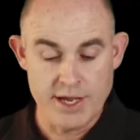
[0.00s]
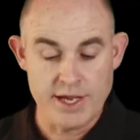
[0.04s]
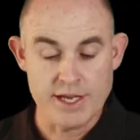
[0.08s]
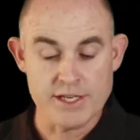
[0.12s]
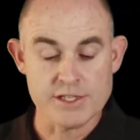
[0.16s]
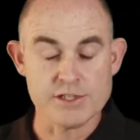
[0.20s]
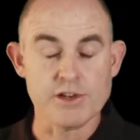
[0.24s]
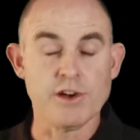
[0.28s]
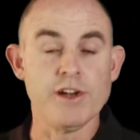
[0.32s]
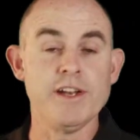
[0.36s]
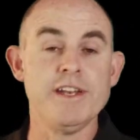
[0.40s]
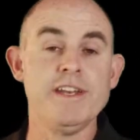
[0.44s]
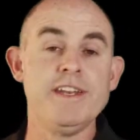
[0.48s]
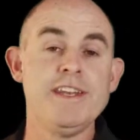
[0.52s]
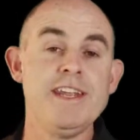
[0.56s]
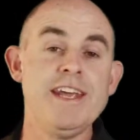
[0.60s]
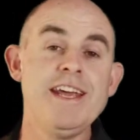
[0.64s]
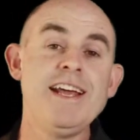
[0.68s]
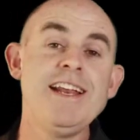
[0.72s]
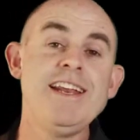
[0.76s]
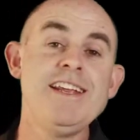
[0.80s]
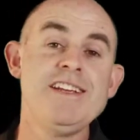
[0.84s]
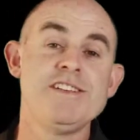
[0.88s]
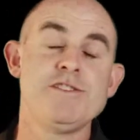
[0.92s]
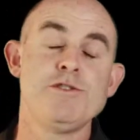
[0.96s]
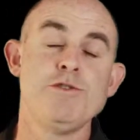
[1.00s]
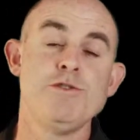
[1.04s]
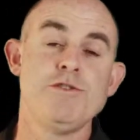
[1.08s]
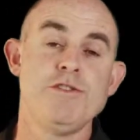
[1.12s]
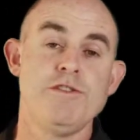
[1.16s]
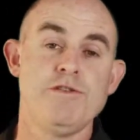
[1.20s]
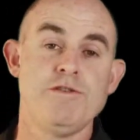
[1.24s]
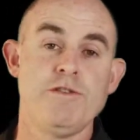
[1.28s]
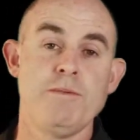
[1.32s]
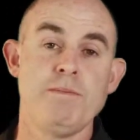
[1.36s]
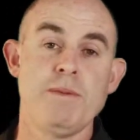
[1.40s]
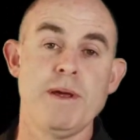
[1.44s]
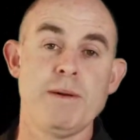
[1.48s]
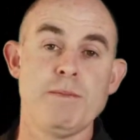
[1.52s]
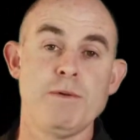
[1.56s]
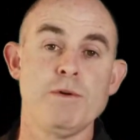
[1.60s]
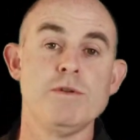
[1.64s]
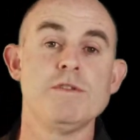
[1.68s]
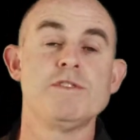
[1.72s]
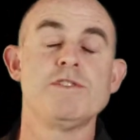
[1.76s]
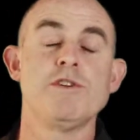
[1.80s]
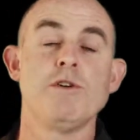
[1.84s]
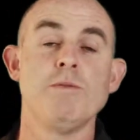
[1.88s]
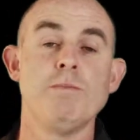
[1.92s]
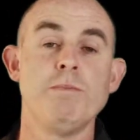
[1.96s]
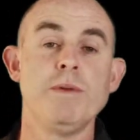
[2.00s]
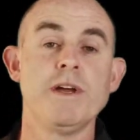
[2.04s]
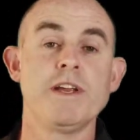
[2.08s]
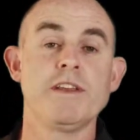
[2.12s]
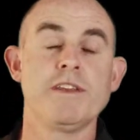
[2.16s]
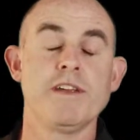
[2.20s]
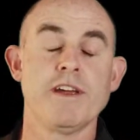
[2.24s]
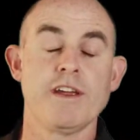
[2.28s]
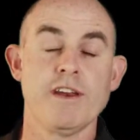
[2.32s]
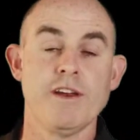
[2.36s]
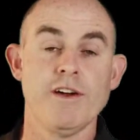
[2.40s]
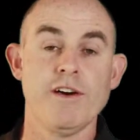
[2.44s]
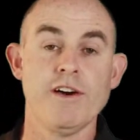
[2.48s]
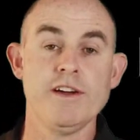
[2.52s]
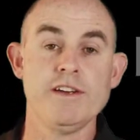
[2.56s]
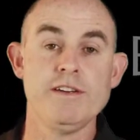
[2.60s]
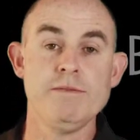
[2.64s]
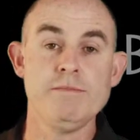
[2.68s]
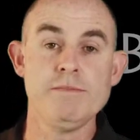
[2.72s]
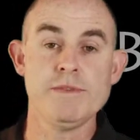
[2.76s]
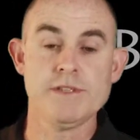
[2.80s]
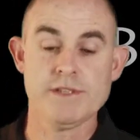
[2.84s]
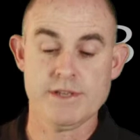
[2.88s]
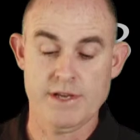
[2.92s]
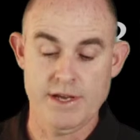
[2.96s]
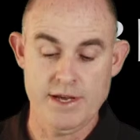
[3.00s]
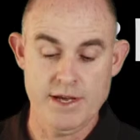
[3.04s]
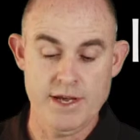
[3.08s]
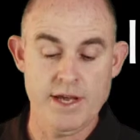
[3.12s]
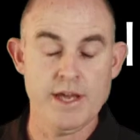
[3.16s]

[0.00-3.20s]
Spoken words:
It's ideally suited for people who sell big ticket items.